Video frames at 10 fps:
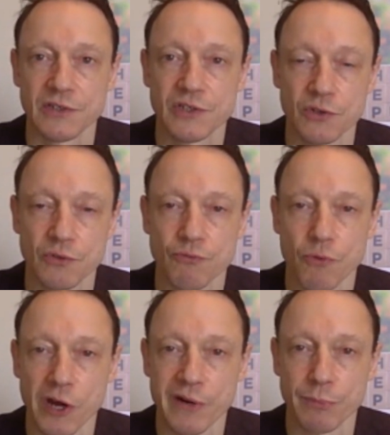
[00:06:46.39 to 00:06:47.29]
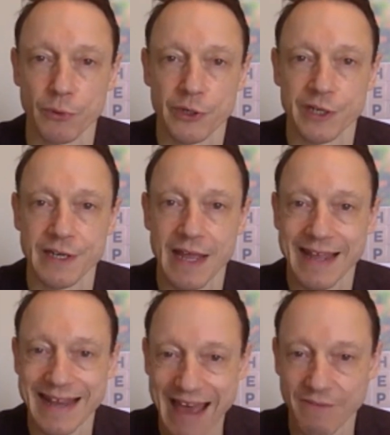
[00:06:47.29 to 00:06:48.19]
to write a book and
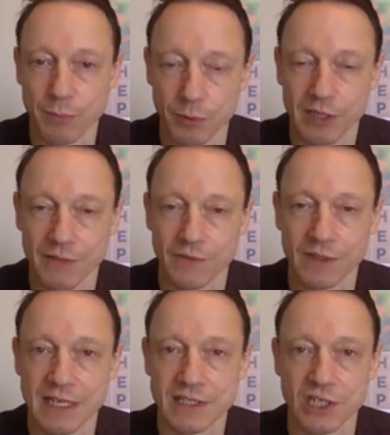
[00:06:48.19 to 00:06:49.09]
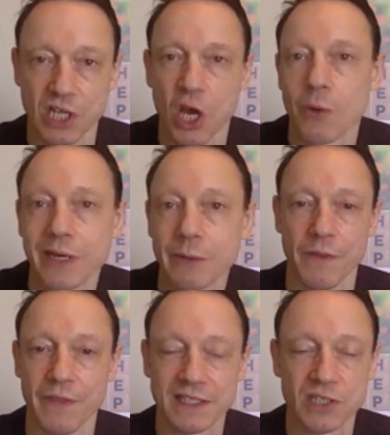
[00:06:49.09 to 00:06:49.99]
have a book if it doesn't go anywhere?
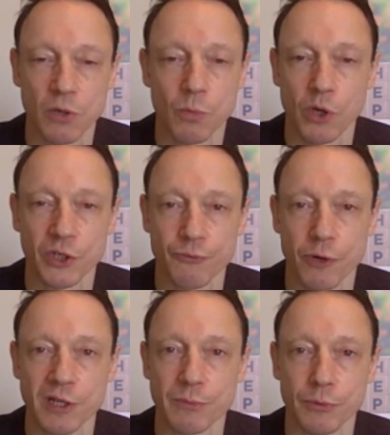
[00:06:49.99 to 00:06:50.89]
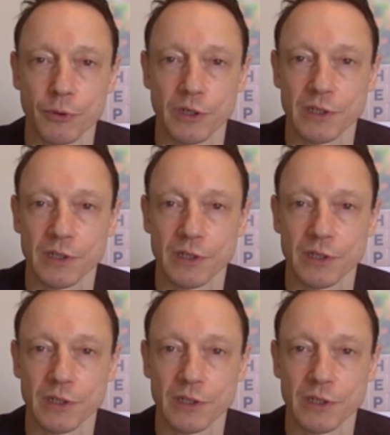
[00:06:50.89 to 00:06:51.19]
That's not why you write the book.